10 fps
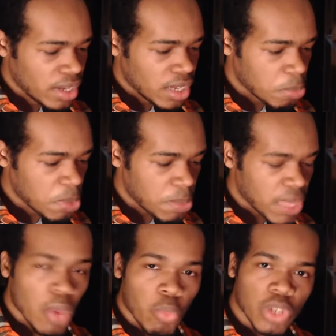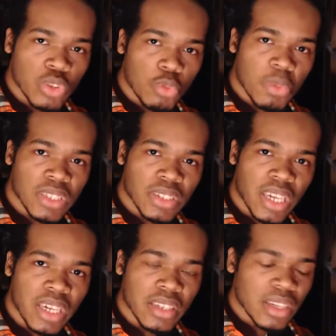want to be
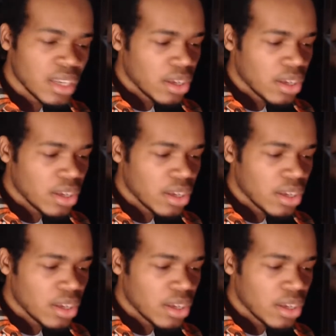seen.